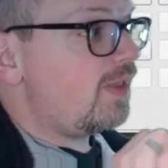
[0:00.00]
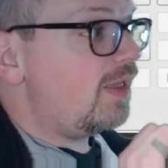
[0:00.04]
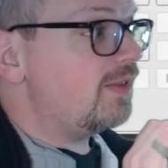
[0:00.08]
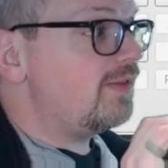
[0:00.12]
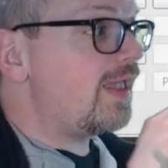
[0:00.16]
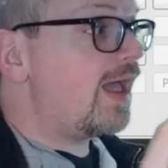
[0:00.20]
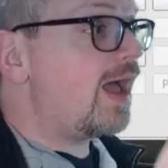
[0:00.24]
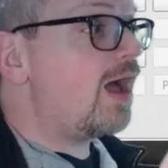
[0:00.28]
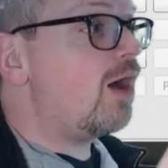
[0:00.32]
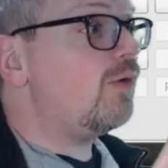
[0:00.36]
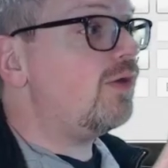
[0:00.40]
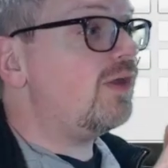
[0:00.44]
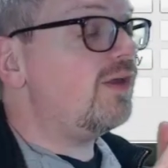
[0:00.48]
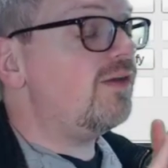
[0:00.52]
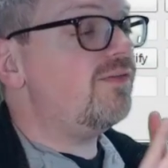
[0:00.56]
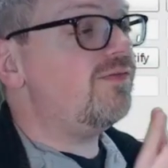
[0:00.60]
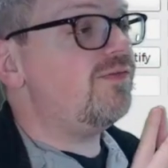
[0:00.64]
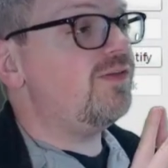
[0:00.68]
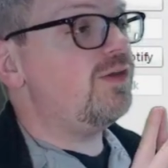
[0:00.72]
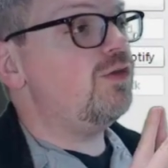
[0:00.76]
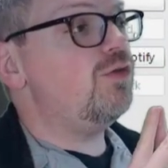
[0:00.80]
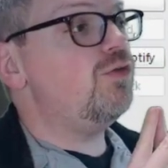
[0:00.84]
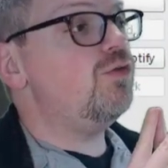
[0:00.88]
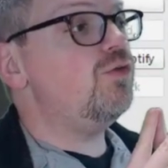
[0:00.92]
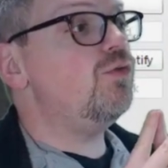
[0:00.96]
Now,
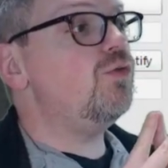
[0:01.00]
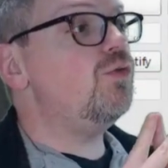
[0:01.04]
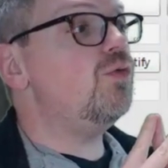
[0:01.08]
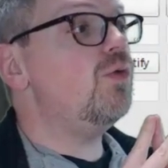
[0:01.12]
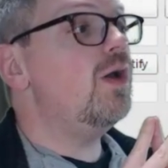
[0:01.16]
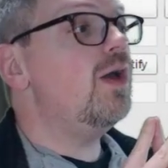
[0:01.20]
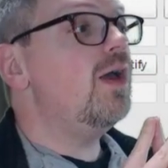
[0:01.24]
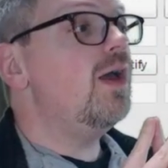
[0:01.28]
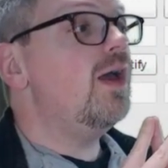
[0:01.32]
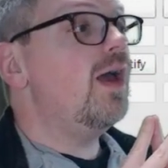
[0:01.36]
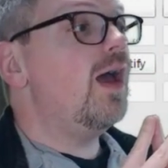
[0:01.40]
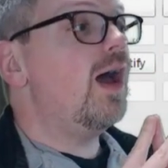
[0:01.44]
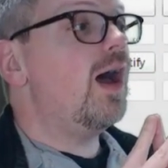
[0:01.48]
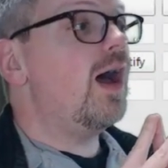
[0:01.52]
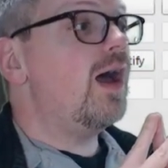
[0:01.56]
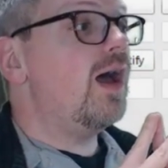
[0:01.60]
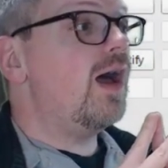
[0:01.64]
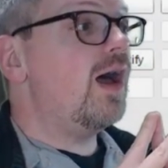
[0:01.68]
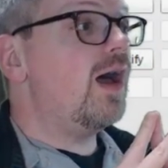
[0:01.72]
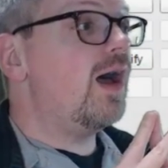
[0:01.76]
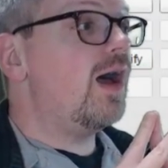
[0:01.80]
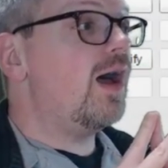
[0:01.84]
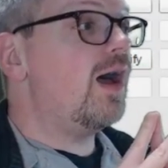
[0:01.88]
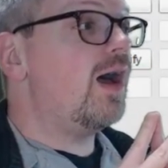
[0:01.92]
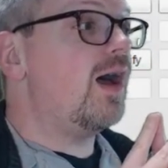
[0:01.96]
if you
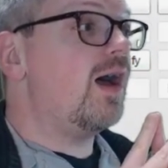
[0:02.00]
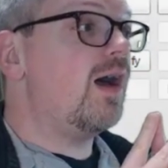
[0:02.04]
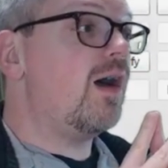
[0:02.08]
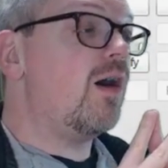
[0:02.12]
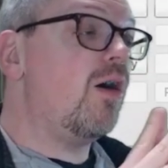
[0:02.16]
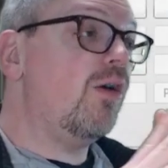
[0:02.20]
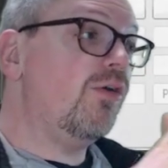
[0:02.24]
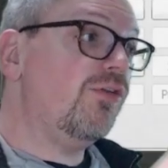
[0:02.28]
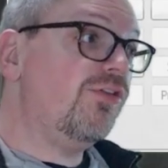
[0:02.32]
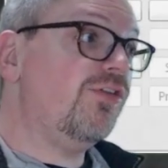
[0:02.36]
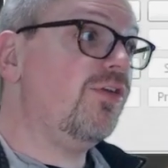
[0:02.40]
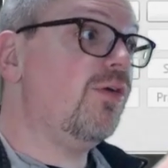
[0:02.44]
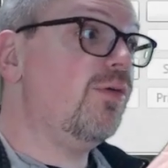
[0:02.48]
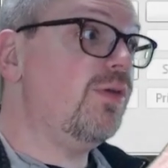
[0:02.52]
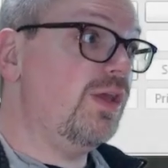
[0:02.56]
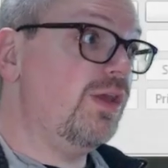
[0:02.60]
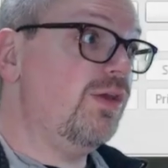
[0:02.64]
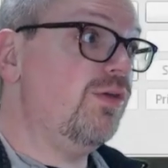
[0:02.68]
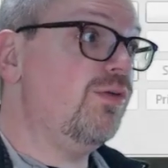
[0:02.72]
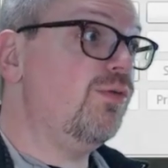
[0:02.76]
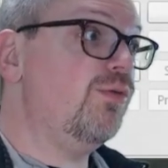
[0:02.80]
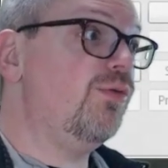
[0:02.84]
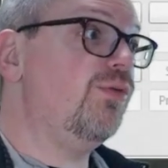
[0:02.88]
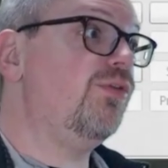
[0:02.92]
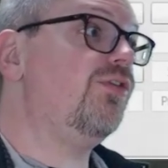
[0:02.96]
also
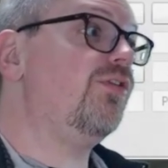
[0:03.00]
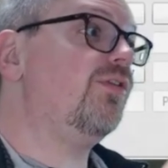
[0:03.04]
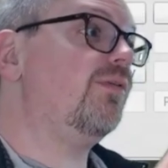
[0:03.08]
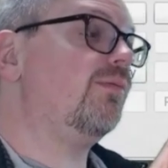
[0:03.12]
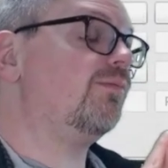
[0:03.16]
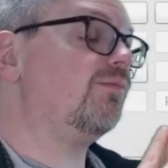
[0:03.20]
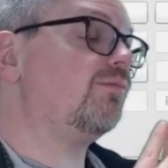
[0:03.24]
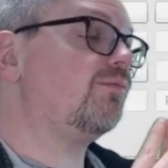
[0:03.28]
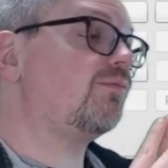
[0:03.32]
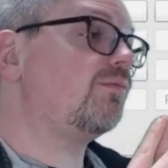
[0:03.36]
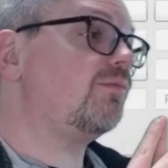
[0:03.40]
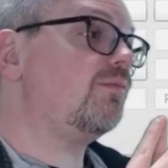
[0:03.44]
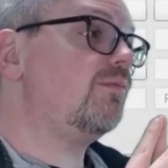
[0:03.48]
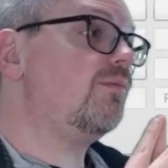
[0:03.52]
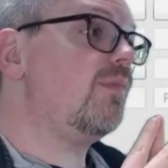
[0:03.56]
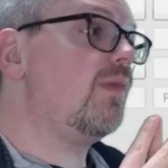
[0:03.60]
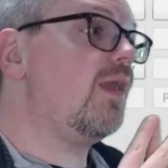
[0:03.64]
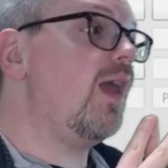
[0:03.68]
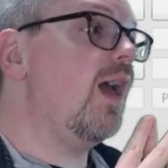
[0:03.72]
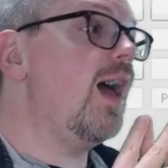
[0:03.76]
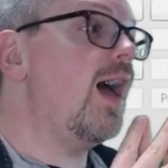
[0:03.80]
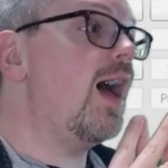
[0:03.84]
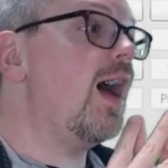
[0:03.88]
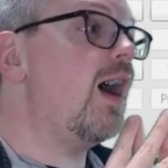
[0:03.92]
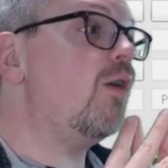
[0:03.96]
use
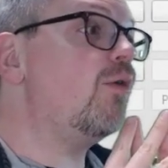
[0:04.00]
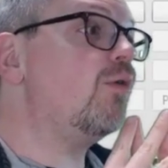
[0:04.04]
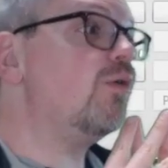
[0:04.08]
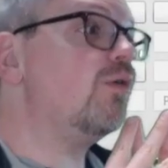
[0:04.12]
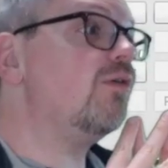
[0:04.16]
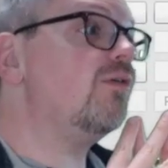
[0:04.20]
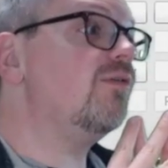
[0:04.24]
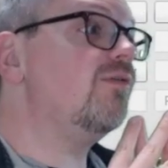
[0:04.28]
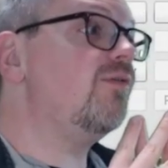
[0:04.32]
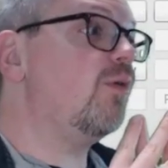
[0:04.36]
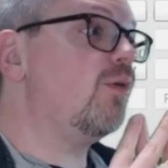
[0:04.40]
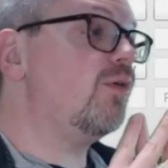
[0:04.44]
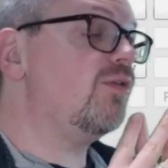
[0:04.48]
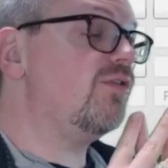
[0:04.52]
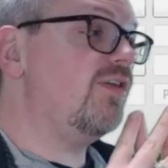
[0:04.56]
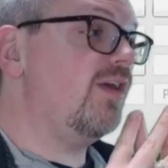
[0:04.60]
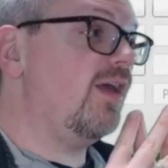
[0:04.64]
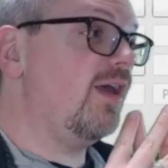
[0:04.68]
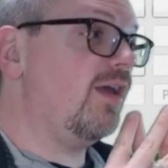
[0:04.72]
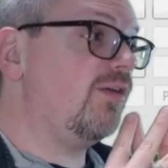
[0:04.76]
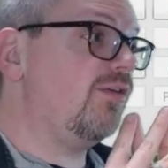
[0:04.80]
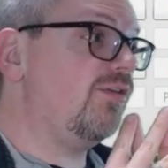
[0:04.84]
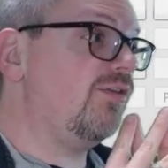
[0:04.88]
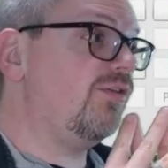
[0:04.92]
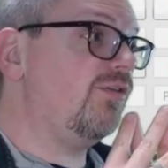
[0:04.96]
our
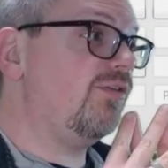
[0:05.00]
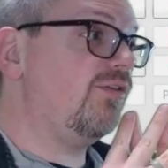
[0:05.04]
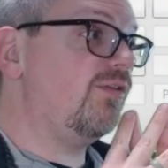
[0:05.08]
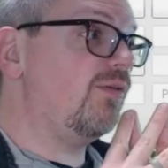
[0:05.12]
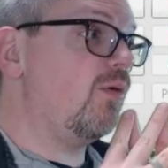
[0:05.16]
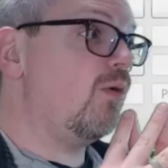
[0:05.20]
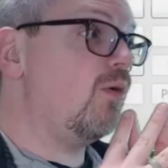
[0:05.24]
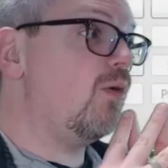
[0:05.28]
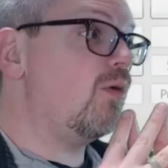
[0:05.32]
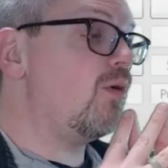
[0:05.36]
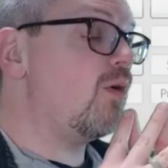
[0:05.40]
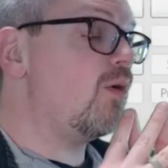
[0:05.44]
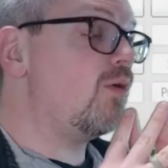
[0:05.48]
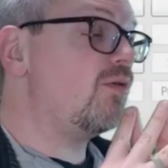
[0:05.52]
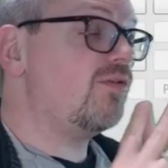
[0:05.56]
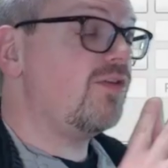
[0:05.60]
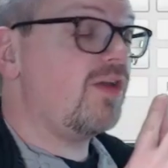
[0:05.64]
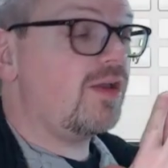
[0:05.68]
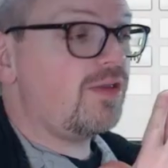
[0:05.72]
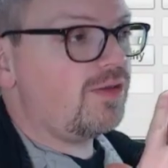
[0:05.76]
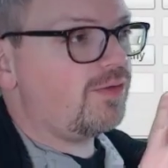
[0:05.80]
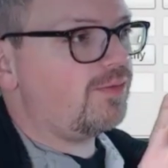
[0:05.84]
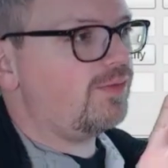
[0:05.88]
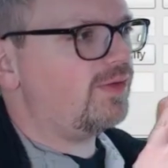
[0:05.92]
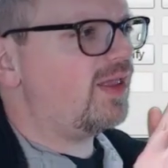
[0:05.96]
Vortex, or
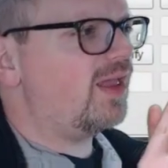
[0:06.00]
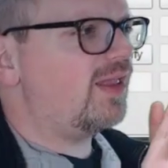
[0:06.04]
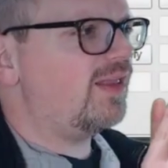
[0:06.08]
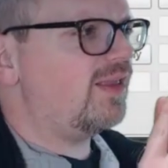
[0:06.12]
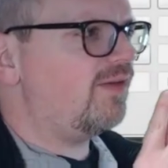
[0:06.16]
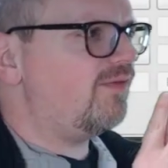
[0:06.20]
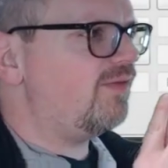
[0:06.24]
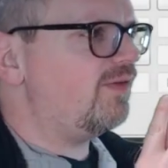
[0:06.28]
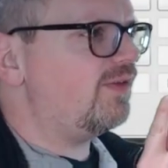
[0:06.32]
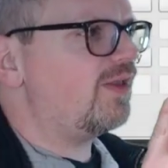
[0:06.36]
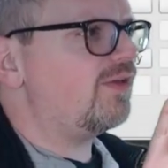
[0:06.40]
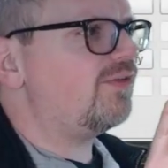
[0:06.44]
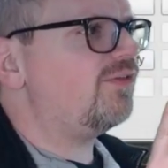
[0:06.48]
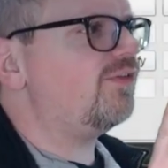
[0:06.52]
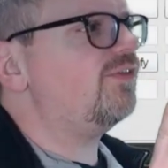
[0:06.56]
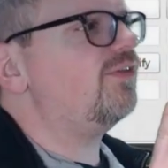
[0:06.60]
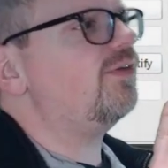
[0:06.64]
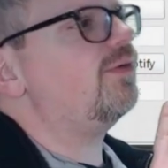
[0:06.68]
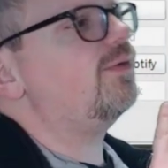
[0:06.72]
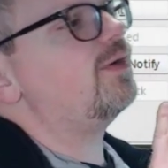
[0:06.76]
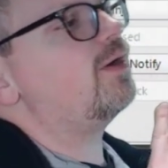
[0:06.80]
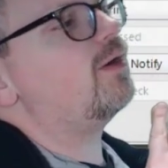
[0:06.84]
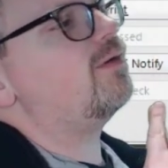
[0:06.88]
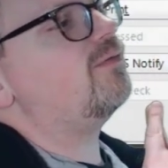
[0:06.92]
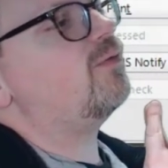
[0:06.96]
technically not even
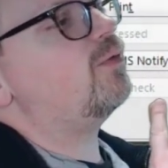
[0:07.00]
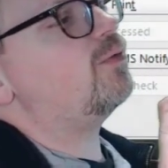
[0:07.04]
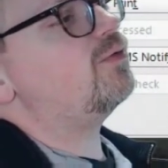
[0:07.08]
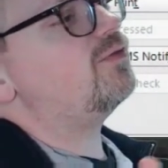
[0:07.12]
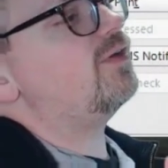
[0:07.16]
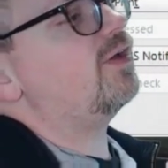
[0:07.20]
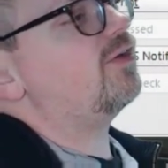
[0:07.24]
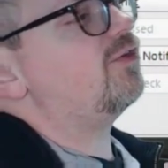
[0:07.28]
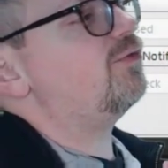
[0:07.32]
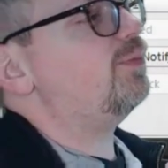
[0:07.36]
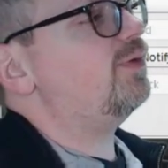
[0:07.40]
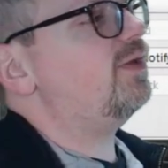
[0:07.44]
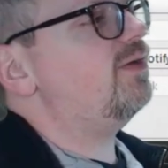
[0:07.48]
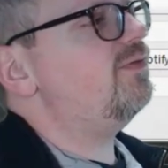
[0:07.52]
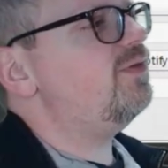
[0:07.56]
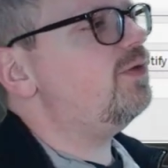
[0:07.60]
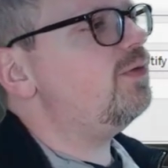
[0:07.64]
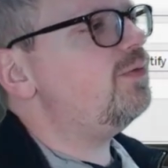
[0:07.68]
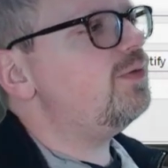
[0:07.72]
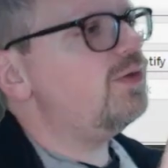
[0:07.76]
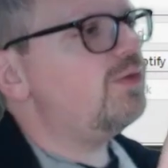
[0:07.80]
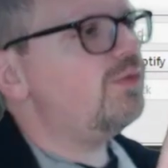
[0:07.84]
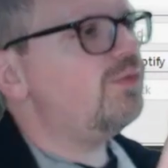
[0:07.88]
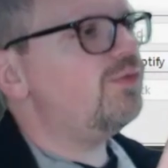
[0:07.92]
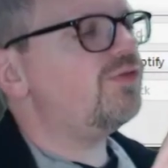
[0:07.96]
necessarily our Vortex, but if
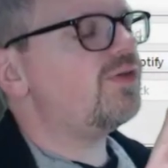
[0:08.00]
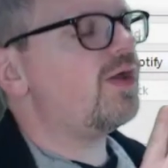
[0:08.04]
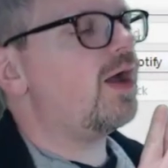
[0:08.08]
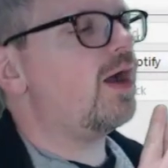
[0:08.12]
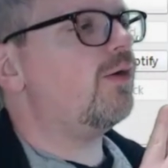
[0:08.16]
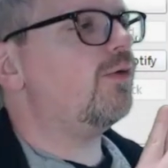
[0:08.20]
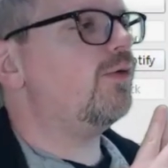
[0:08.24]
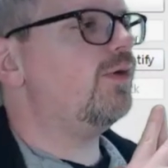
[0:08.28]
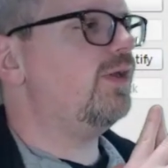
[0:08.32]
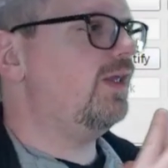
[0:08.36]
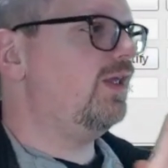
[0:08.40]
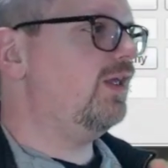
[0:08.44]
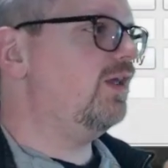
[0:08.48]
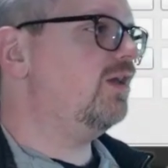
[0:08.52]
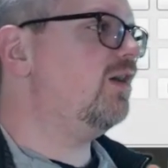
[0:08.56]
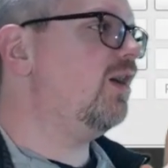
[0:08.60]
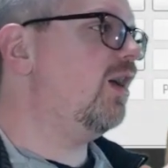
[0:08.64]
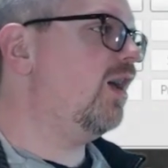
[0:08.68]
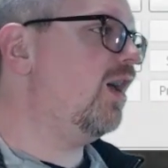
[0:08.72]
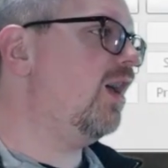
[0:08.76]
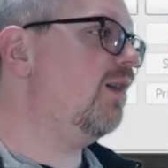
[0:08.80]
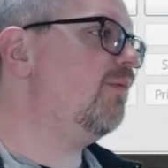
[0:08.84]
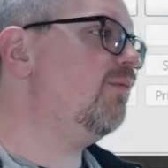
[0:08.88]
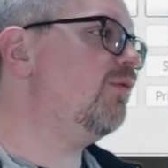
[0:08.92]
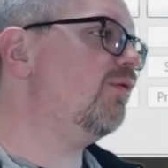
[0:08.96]
you use our
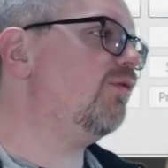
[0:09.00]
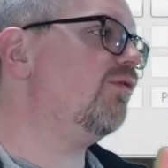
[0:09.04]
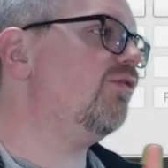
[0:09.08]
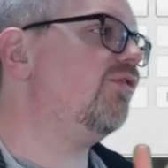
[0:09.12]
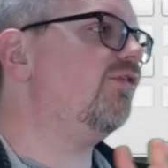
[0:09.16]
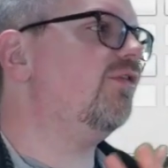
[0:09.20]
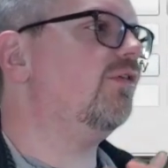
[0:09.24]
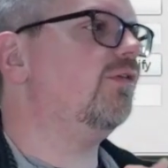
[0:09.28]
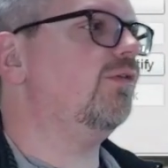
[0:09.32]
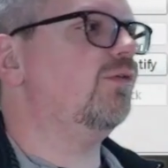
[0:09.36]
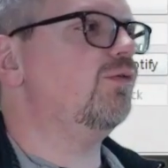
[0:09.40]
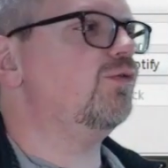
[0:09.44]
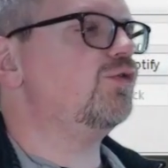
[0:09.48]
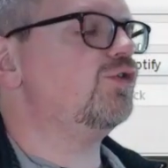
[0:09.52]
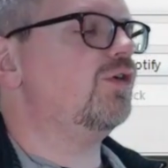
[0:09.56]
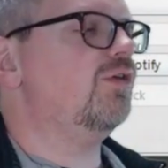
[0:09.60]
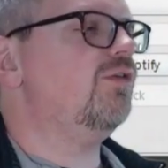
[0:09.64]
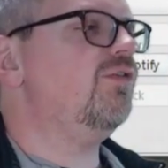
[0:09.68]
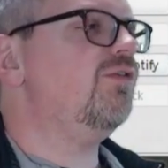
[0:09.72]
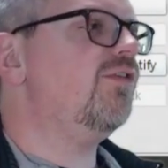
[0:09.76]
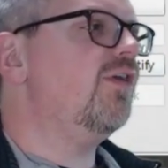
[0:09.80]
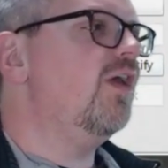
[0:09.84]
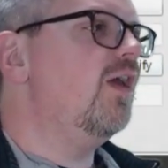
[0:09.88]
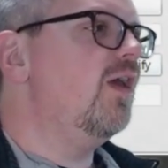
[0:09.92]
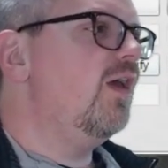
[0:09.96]
e-commerce
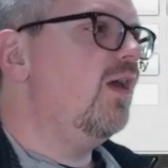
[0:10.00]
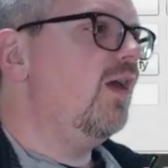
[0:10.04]
solutions,